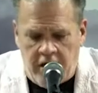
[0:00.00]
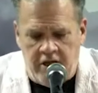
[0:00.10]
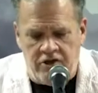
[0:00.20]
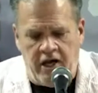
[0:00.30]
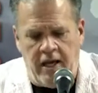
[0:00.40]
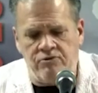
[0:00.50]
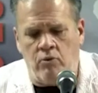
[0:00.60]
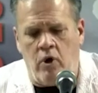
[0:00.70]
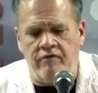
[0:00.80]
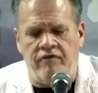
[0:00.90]
In James
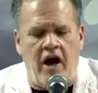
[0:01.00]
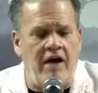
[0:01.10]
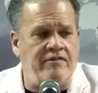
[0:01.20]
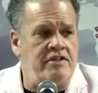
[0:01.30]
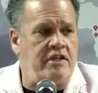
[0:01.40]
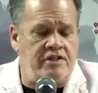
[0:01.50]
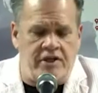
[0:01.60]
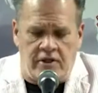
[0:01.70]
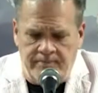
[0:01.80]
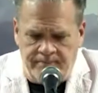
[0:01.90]
1:5, it says
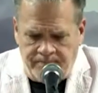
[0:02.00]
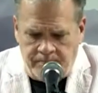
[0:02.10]
here,